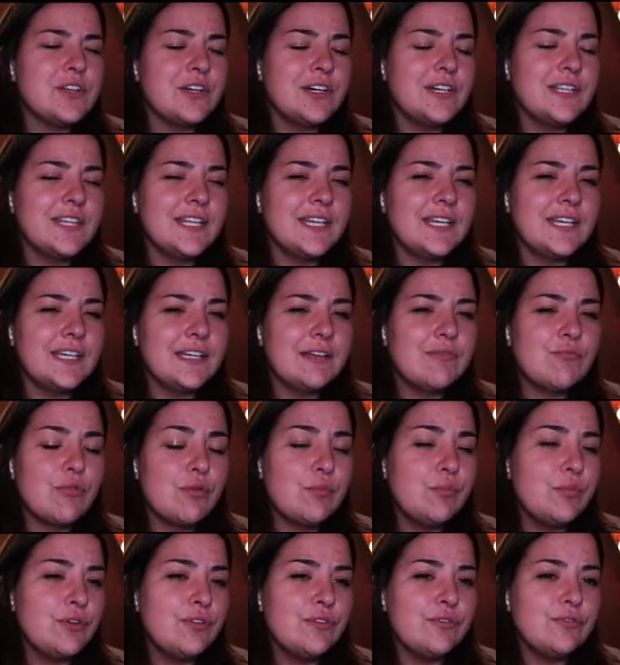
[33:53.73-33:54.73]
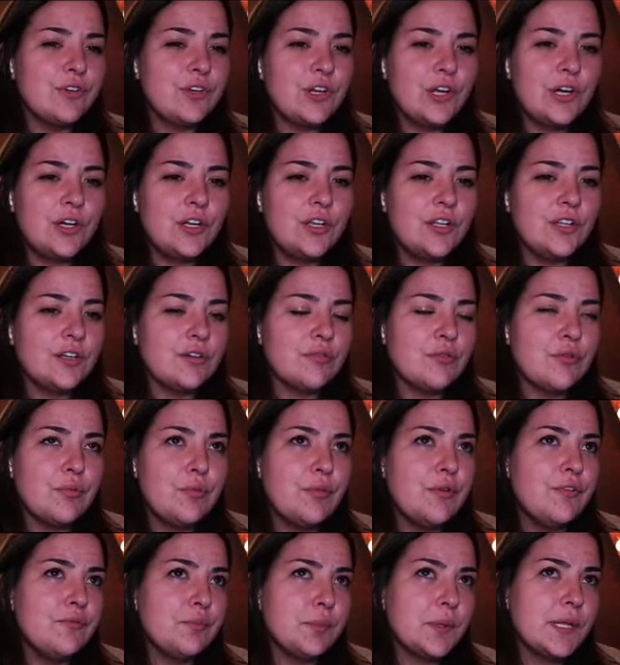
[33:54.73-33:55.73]
on like remove null or
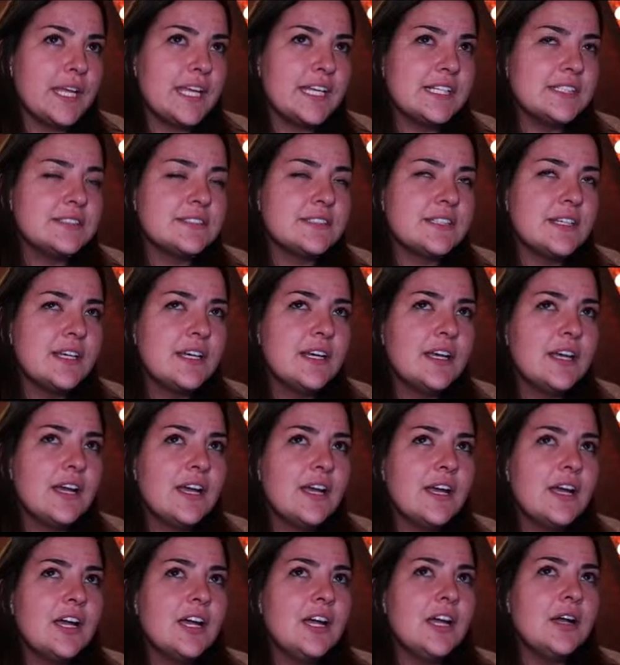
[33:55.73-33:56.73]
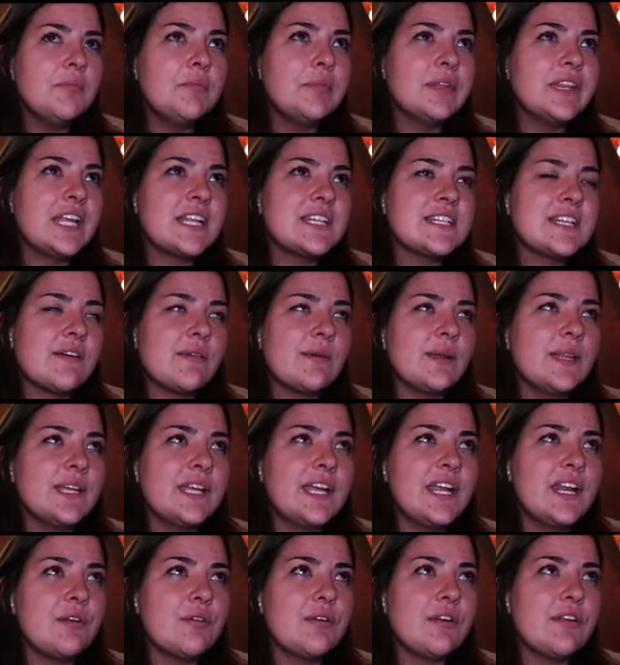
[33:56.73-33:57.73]
remove blanks, but that's not really
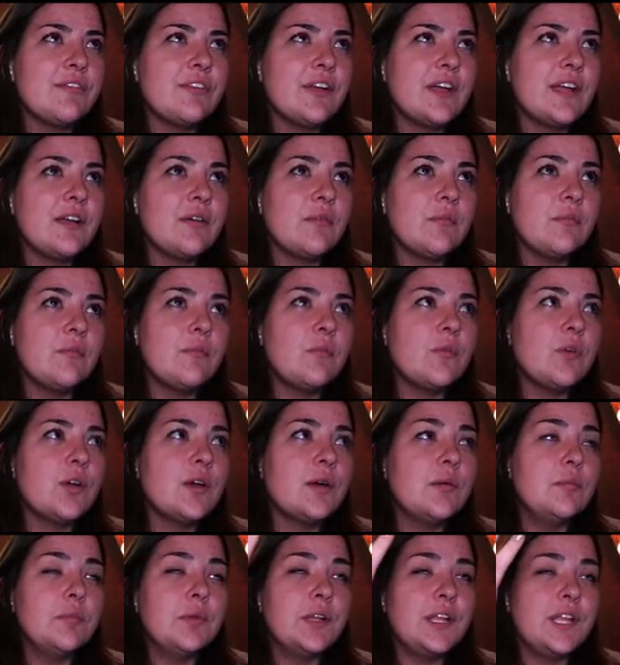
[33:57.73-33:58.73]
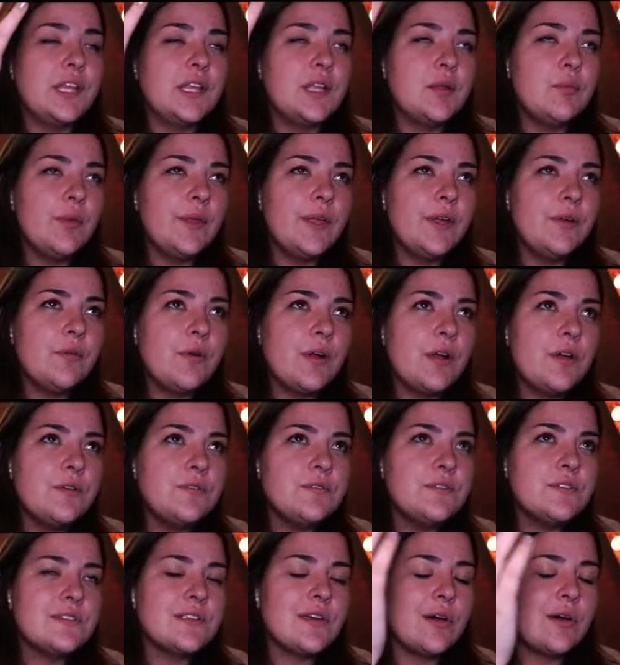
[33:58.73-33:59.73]
getting rid of like completely blank rows,
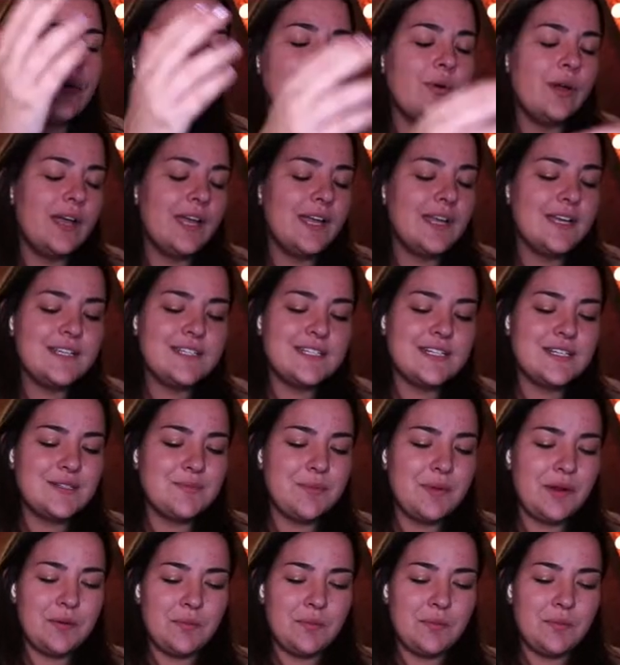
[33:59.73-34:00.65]
so I guess that's better